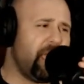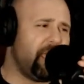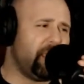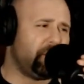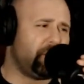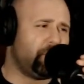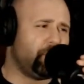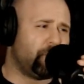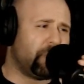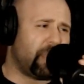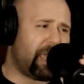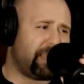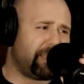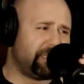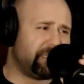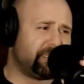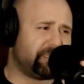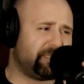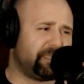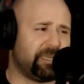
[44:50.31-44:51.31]
and you'd
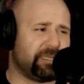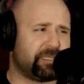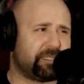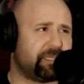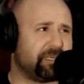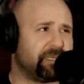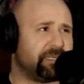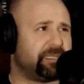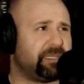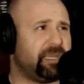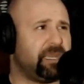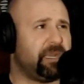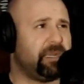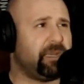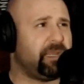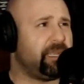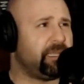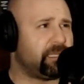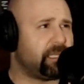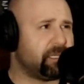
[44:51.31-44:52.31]
like to see us
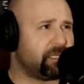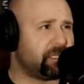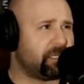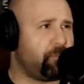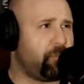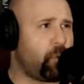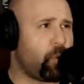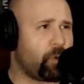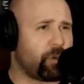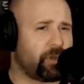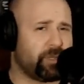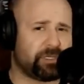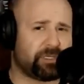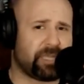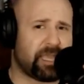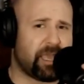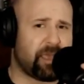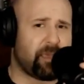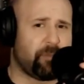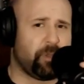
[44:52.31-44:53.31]
succeed, hit the support
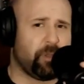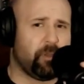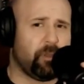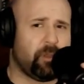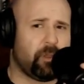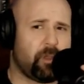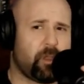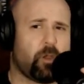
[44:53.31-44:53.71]
us tab.